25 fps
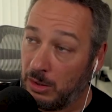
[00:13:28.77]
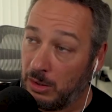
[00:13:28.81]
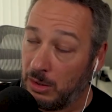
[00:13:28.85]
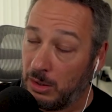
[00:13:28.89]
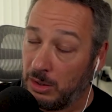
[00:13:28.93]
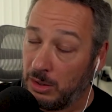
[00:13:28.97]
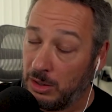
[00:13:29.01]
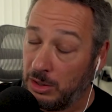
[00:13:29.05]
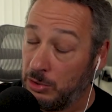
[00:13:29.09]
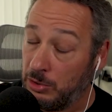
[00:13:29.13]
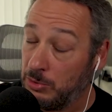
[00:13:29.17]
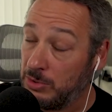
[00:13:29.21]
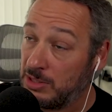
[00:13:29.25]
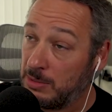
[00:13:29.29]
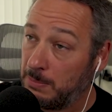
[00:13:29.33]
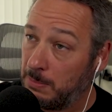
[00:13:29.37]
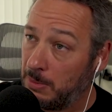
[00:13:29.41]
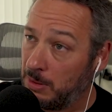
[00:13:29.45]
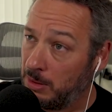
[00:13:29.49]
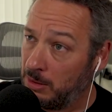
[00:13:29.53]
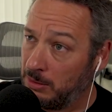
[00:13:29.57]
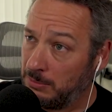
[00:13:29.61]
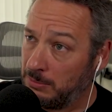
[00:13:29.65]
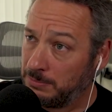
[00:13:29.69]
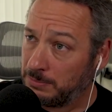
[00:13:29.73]

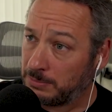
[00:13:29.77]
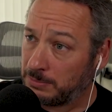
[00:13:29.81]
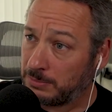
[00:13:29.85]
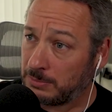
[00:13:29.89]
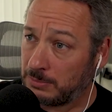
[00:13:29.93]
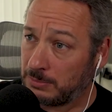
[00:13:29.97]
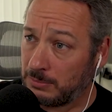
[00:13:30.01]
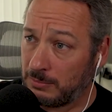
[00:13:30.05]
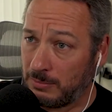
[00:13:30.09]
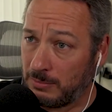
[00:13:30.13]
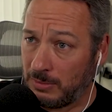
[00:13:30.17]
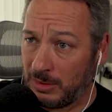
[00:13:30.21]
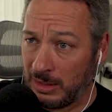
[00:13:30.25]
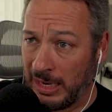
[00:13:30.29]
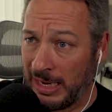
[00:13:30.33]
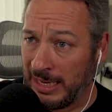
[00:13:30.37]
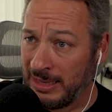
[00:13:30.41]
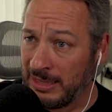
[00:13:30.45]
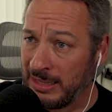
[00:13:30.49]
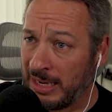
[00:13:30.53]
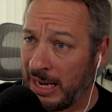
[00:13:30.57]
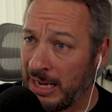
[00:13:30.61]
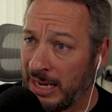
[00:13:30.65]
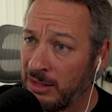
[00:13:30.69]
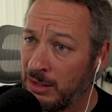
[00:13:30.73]
usable
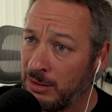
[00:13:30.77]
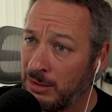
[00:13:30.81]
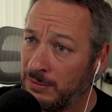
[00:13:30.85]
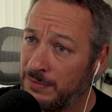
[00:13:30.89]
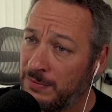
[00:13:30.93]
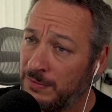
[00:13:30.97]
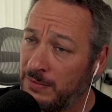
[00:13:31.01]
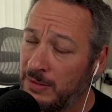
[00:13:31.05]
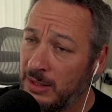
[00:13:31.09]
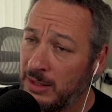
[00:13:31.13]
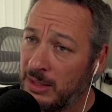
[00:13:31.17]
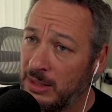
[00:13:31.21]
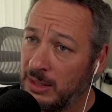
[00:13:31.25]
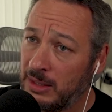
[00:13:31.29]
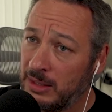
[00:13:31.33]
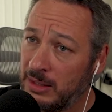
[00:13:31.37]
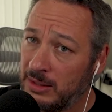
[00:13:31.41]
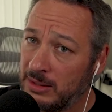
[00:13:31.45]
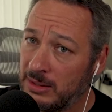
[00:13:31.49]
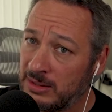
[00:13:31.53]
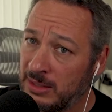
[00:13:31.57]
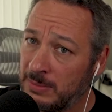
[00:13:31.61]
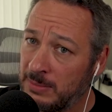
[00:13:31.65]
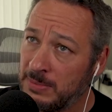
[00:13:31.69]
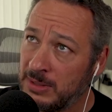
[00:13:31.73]
and kind of
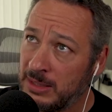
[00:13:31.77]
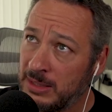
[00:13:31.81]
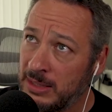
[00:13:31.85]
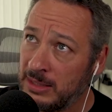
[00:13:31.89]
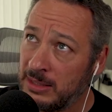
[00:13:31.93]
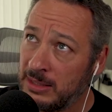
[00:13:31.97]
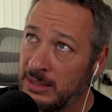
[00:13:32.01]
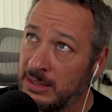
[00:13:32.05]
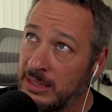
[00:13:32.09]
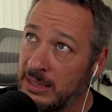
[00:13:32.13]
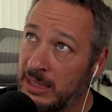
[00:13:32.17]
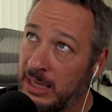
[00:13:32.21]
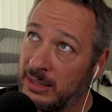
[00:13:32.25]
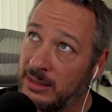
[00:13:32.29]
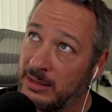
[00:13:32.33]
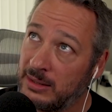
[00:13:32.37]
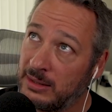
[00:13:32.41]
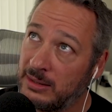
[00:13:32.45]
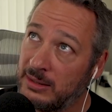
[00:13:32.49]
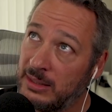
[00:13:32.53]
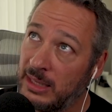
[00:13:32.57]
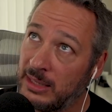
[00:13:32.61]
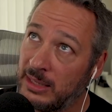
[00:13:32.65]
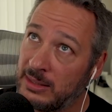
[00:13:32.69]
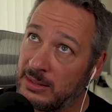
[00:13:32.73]
something that
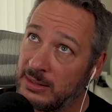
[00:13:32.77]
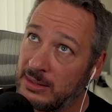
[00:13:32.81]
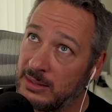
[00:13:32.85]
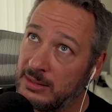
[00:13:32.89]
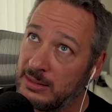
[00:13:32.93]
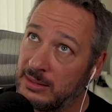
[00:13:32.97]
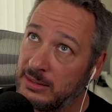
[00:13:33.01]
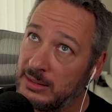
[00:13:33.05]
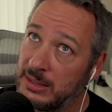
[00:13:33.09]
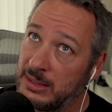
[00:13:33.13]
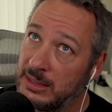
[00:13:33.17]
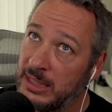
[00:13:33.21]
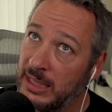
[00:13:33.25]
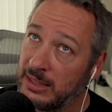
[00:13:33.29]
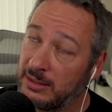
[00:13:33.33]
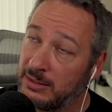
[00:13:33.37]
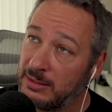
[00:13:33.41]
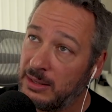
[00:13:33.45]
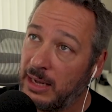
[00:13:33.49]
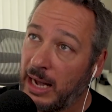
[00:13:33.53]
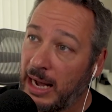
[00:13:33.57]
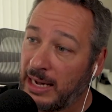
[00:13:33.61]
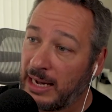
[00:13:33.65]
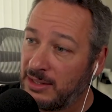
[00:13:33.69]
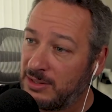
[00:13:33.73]

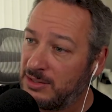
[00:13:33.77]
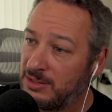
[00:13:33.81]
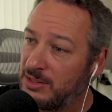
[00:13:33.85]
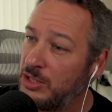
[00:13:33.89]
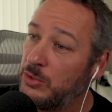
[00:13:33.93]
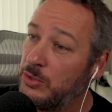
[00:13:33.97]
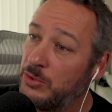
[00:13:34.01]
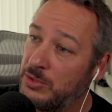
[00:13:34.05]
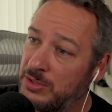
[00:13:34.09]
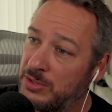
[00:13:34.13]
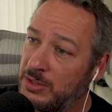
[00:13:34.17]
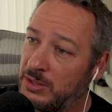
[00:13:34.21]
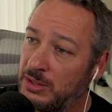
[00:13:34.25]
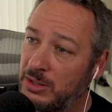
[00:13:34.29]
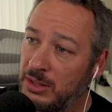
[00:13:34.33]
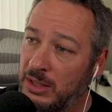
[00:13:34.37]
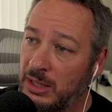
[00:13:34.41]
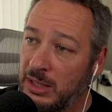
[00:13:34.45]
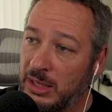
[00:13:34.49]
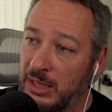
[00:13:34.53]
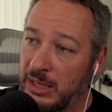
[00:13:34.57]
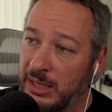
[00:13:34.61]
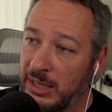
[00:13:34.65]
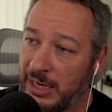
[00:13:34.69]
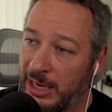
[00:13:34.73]
guides the user,
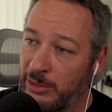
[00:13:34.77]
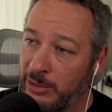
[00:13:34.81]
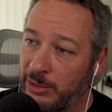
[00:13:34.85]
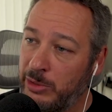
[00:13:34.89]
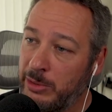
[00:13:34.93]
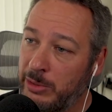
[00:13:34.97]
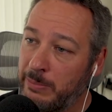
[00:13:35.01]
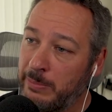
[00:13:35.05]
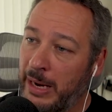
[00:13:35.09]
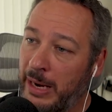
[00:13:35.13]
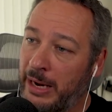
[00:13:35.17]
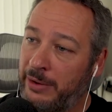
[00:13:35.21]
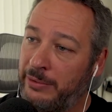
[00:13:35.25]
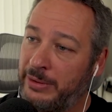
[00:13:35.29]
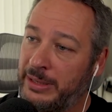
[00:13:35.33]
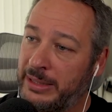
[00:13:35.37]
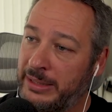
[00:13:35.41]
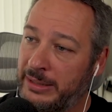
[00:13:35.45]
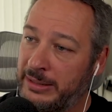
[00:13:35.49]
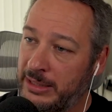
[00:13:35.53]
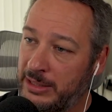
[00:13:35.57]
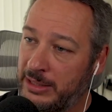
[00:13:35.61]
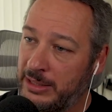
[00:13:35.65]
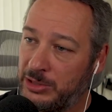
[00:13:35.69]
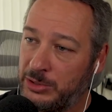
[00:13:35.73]
and we
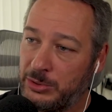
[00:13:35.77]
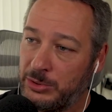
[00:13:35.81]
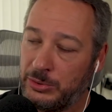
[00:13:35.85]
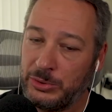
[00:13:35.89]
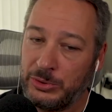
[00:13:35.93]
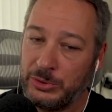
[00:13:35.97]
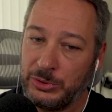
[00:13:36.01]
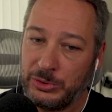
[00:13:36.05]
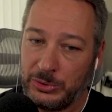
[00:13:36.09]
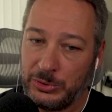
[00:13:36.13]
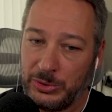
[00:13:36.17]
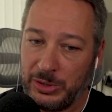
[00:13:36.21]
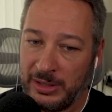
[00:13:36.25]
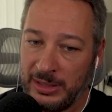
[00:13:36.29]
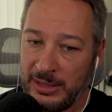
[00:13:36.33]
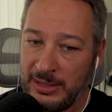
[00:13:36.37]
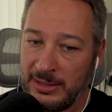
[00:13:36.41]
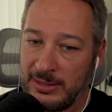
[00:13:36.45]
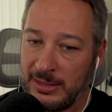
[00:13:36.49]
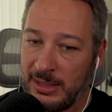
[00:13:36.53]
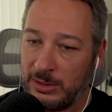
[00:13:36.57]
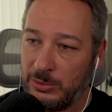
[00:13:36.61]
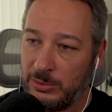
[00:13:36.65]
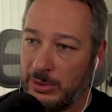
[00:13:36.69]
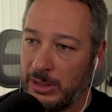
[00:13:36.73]
married these two
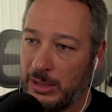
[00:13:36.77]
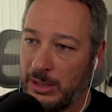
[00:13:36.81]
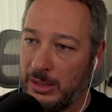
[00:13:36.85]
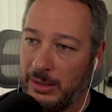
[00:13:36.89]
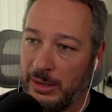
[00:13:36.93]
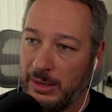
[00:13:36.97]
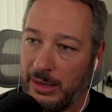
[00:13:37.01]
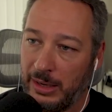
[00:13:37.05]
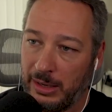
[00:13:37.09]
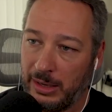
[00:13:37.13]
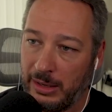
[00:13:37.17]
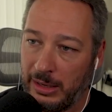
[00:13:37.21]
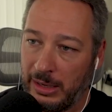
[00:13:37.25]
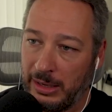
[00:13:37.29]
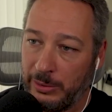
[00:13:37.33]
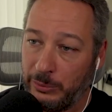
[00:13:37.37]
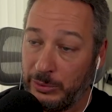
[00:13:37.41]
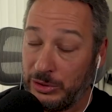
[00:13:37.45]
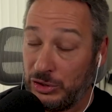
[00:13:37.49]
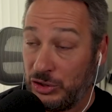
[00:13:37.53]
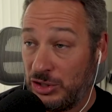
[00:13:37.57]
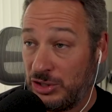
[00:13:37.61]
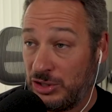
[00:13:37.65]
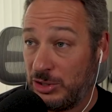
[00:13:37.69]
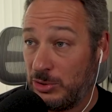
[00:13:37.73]
things, and
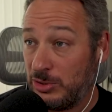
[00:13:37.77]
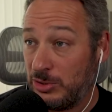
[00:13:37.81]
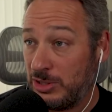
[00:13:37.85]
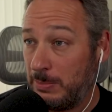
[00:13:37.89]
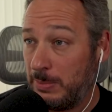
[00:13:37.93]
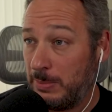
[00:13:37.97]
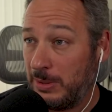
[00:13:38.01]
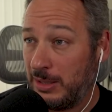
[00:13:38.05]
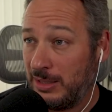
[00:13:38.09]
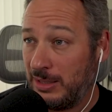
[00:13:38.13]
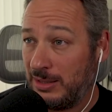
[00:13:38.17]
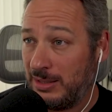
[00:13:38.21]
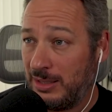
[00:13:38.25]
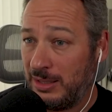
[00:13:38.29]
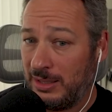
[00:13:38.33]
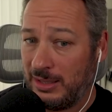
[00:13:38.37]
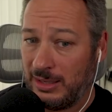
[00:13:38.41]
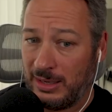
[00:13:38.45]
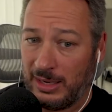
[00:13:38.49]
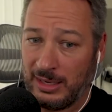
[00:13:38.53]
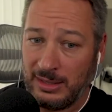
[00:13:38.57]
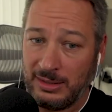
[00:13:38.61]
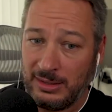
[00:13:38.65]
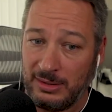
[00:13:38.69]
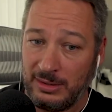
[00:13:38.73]
which is usability
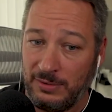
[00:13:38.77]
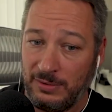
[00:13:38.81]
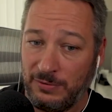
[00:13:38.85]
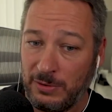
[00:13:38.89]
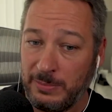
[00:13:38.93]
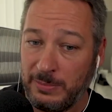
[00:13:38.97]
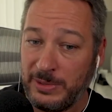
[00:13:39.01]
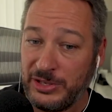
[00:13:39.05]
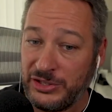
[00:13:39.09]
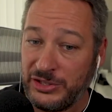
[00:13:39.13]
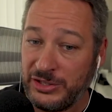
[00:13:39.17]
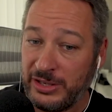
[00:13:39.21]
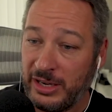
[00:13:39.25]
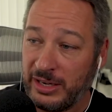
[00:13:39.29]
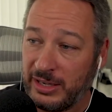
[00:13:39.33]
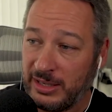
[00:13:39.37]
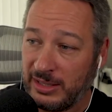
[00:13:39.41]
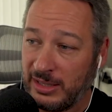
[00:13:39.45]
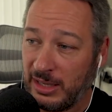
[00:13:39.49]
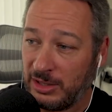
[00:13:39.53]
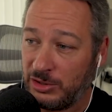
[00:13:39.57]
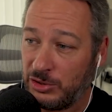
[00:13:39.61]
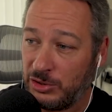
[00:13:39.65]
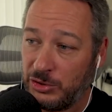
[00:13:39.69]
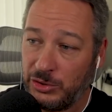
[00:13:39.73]
and information
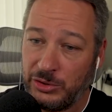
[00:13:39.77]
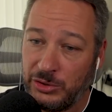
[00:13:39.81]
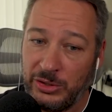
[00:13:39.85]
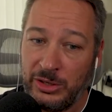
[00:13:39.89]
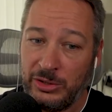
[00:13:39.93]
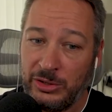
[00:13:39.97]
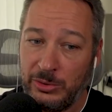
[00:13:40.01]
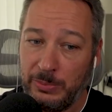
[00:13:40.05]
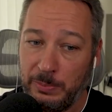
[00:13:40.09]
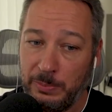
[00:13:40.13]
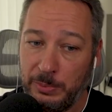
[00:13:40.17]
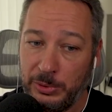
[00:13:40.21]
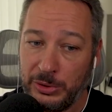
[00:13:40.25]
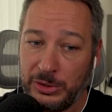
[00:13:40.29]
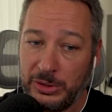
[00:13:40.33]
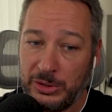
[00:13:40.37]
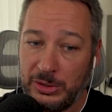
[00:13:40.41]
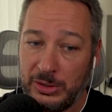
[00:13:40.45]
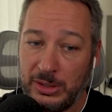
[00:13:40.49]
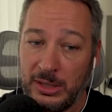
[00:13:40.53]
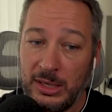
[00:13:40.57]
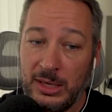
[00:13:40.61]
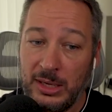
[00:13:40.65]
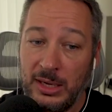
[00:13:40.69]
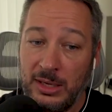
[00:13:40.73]
architecture, and you
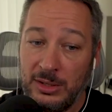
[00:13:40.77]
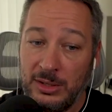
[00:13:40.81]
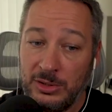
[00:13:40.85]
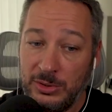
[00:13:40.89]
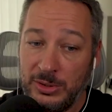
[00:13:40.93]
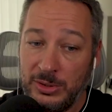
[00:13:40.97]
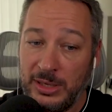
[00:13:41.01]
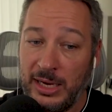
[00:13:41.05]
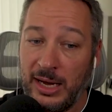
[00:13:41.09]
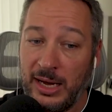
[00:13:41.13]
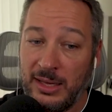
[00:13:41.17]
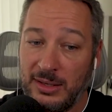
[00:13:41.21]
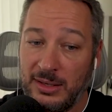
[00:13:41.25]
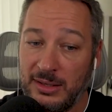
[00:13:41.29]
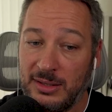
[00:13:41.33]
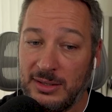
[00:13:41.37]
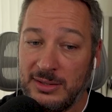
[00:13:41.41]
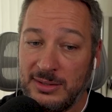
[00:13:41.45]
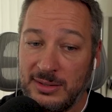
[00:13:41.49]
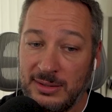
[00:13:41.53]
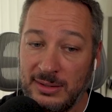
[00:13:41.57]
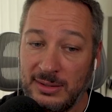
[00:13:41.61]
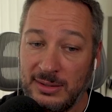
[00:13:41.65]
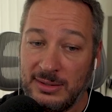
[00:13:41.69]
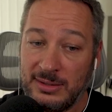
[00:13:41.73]
put together
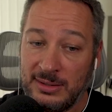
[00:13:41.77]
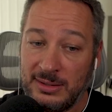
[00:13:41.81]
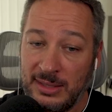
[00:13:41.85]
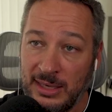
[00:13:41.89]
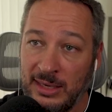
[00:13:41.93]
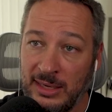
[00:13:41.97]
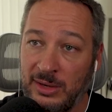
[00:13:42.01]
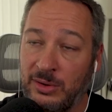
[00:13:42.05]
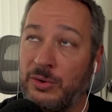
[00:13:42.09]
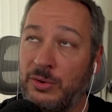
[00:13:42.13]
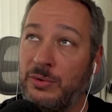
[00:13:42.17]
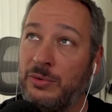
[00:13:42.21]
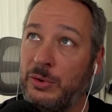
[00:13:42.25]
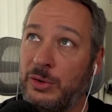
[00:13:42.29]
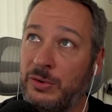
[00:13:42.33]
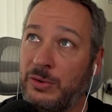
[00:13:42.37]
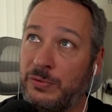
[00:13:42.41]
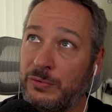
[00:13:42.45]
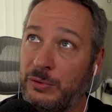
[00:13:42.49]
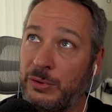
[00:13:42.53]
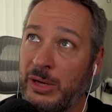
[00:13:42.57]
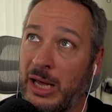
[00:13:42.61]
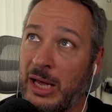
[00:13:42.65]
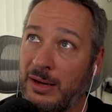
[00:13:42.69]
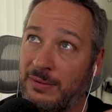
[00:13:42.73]
saying, oh, if
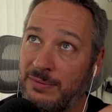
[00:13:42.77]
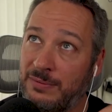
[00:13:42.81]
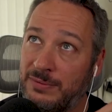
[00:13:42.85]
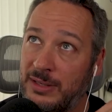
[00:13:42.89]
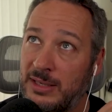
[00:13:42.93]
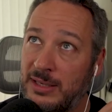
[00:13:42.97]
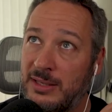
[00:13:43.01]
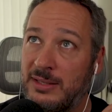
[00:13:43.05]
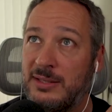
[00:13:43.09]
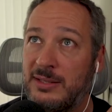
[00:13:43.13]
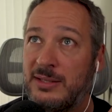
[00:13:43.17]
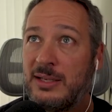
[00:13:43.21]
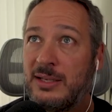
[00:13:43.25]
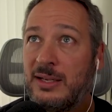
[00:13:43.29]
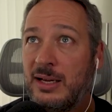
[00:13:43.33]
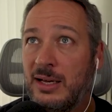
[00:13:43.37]
we have these